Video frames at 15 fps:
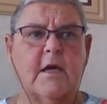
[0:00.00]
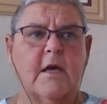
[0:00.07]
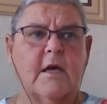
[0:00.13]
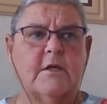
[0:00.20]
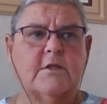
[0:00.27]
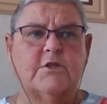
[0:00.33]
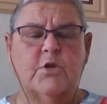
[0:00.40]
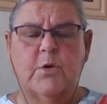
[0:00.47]

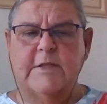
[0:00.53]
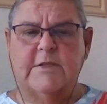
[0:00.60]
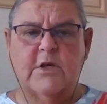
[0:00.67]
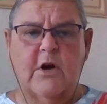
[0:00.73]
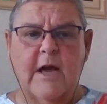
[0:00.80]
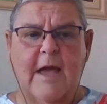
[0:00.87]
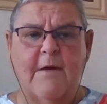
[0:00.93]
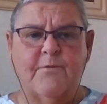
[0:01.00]
So it's
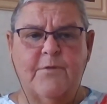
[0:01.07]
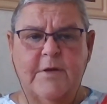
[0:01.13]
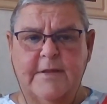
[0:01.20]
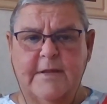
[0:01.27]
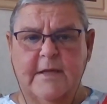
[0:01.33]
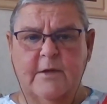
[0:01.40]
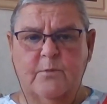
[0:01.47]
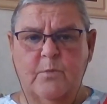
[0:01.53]
everything
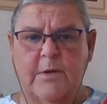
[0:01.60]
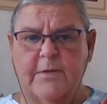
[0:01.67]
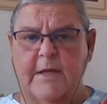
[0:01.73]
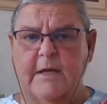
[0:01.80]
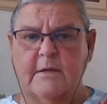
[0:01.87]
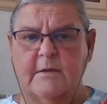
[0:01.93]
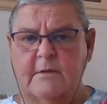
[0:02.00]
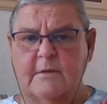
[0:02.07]
within
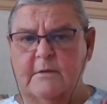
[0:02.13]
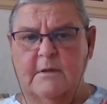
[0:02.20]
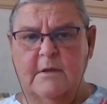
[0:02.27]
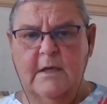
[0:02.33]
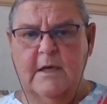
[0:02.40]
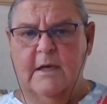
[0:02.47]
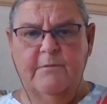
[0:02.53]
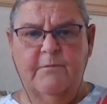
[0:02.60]

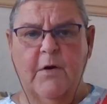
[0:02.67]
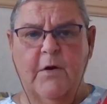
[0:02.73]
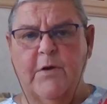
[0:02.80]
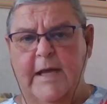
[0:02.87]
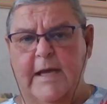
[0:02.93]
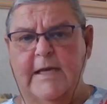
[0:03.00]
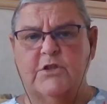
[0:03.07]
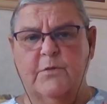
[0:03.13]
very easy
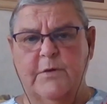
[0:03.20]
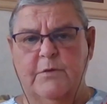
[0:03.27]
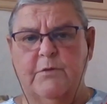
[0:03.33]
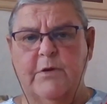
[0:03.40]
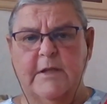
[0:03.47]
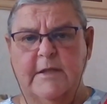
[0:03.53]
reach of it,